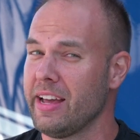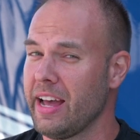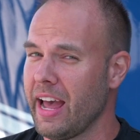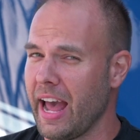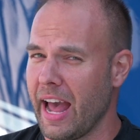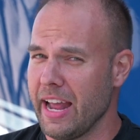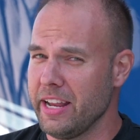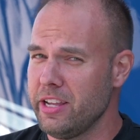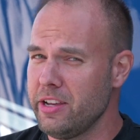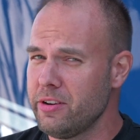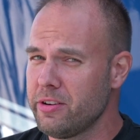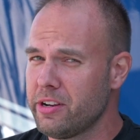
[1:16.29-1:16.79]

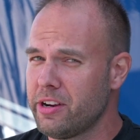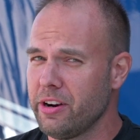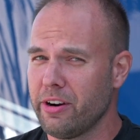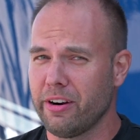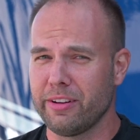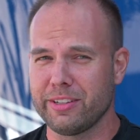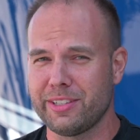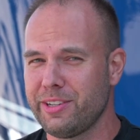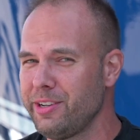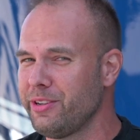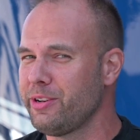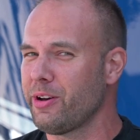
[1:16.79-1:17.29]
And you
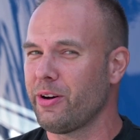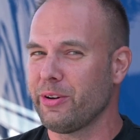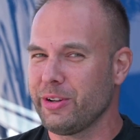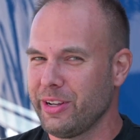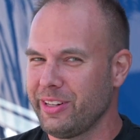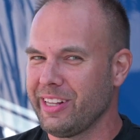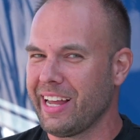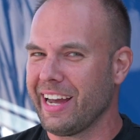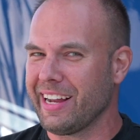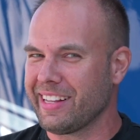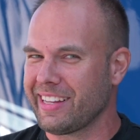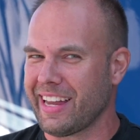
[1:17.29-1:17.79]
girls, you know
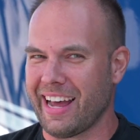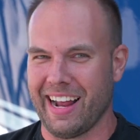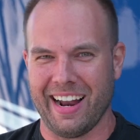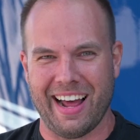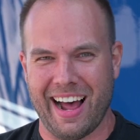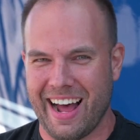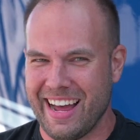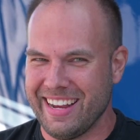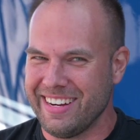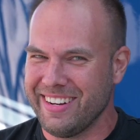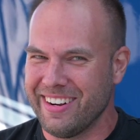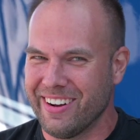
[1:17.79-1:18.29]
you like that.
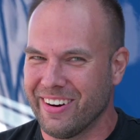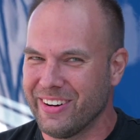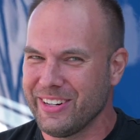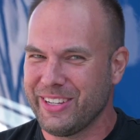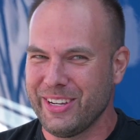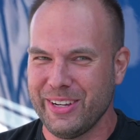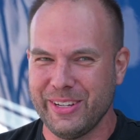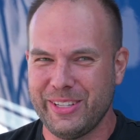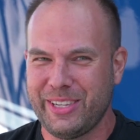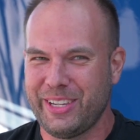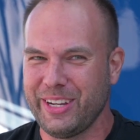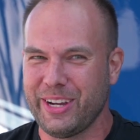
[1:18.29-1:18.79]
I know
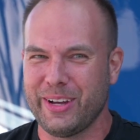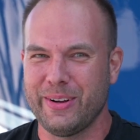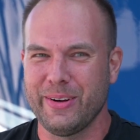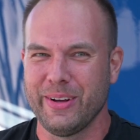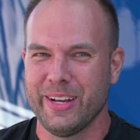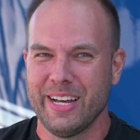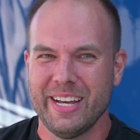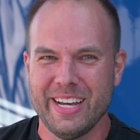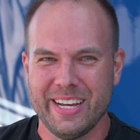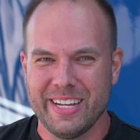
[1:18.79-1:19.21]
you do.